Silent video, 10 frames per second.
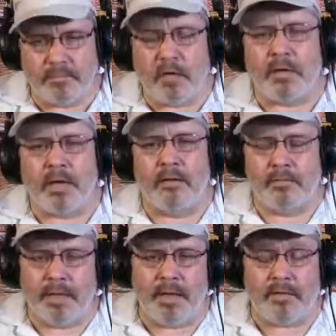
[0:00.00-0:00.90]
Okay,
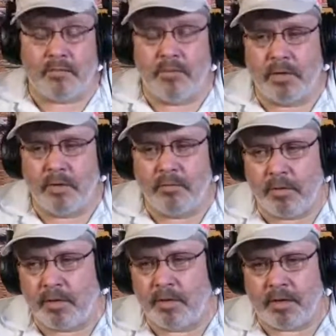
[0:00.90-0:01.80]
that's really,
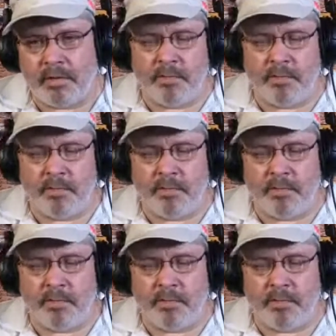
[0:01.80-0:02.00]
really good,